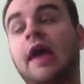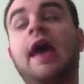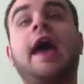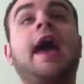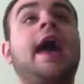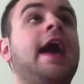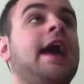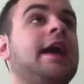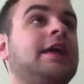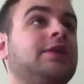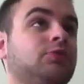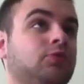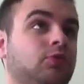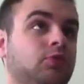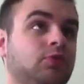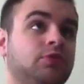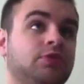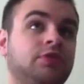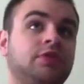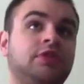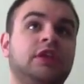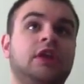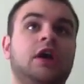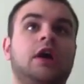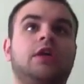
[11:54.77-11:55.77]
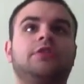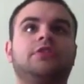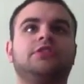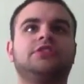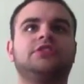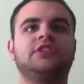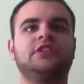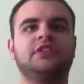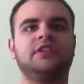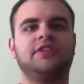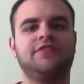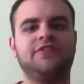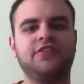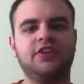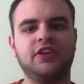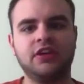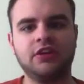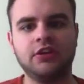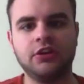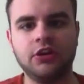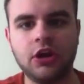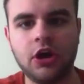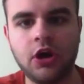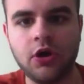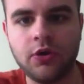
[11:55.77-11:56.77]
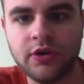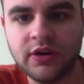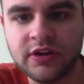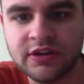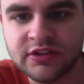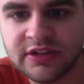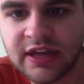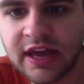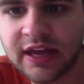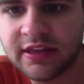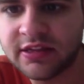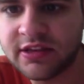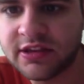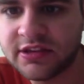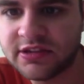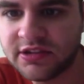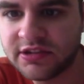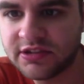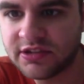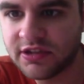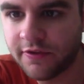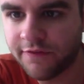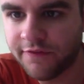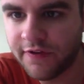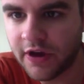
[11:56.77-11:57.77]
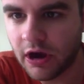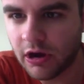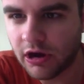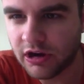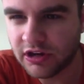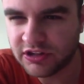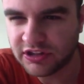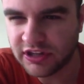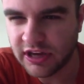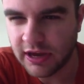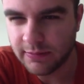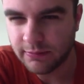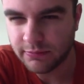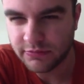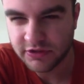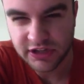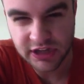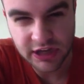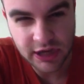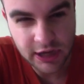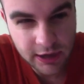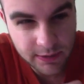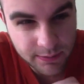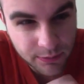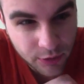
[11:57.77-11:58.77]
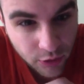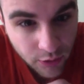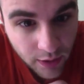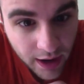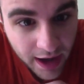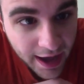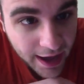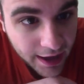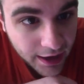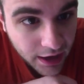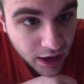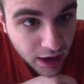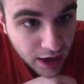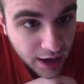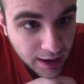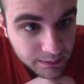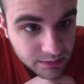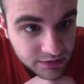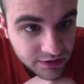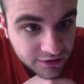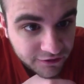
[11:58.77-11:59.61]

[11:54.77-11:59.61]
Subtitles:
And the other significant note is that this is the very same team who Anaheim